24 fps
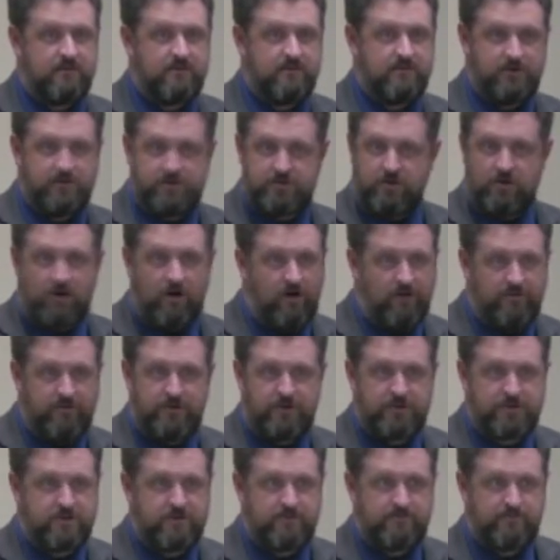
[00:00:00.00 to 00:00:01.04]
Those are all,
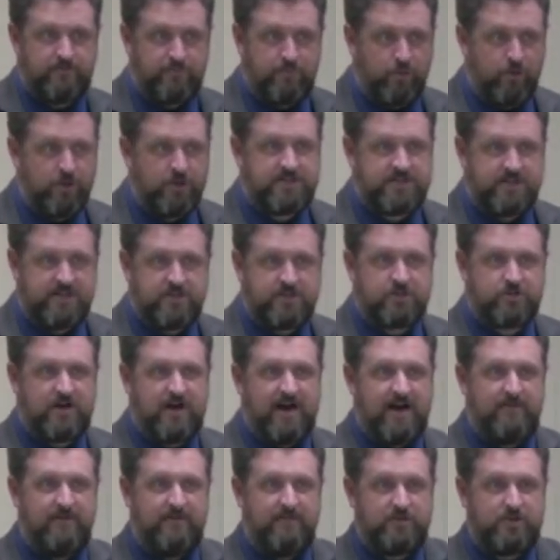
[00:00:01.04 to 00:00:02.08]
those are words that
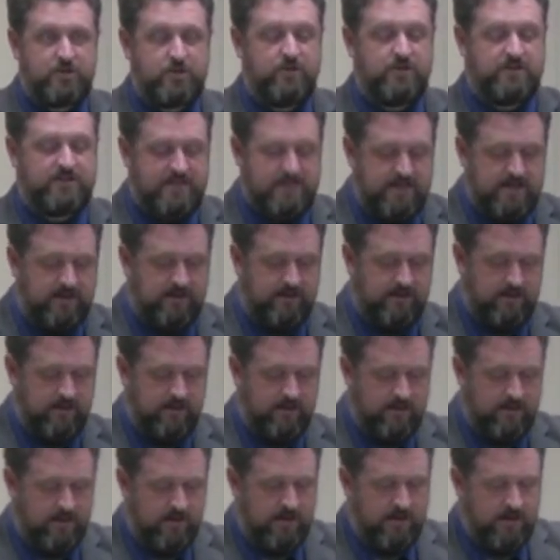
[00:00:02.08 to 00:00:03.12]
describe them to a T.
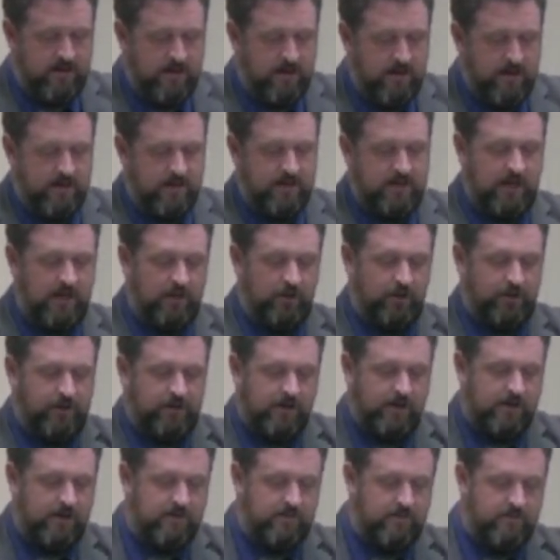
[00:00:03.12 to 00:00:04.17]
Now look
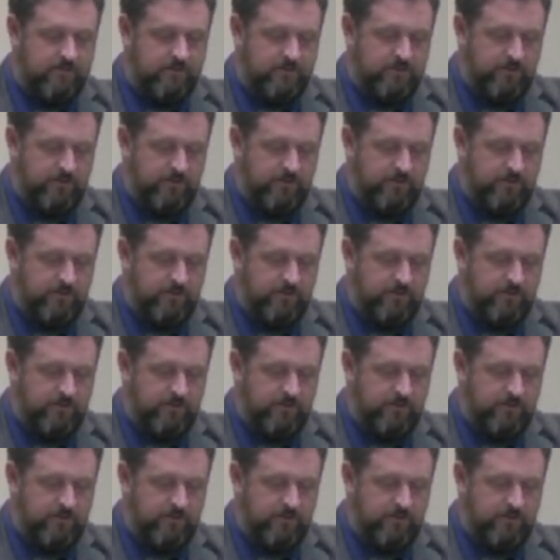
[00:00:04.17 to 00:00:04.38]
here at